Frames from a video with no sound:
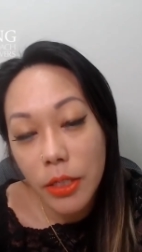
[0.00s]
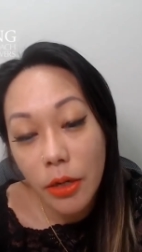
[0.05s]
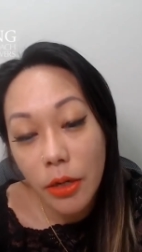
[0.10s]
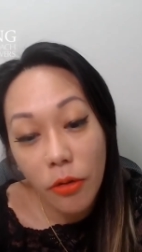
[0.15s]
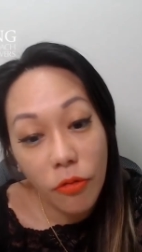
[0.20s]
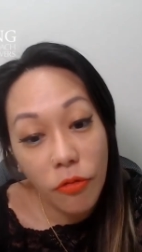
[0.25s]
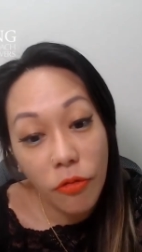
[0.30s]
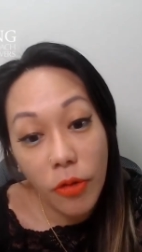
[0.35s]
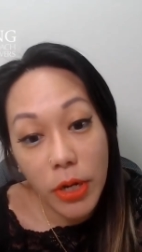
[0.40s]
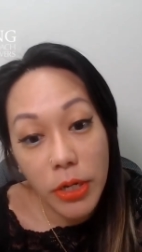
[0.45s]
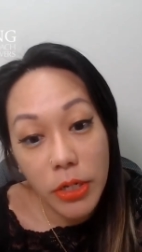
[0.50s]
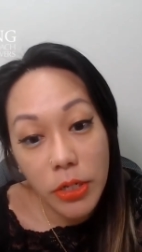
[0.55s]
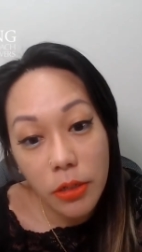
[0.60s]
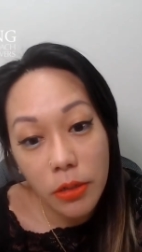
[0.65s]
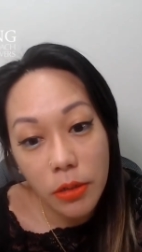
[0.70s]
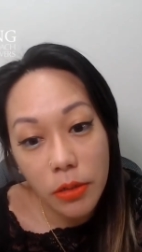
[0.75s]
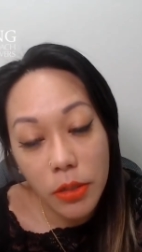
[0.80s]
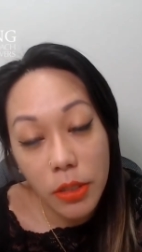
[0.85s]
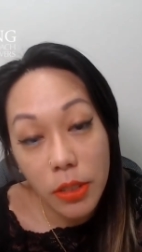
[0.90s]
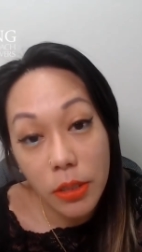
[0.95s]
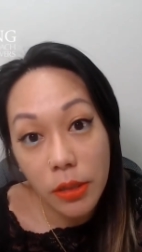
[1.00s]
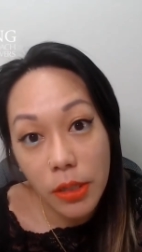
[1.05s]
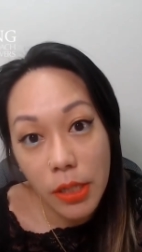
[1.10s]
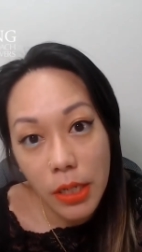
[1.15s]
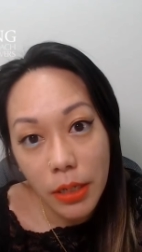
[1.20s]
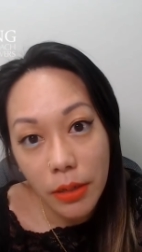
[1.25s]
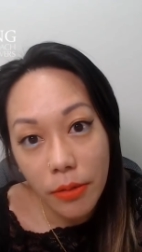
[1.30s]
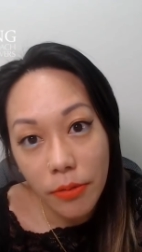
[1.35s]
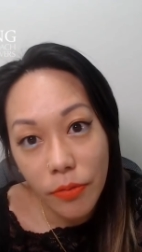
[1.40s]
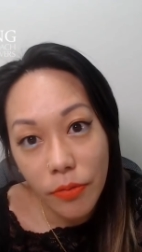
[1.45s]
they're afraid to
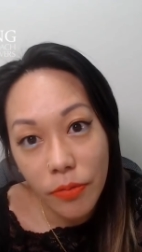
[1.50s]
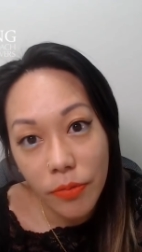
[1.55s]
leave.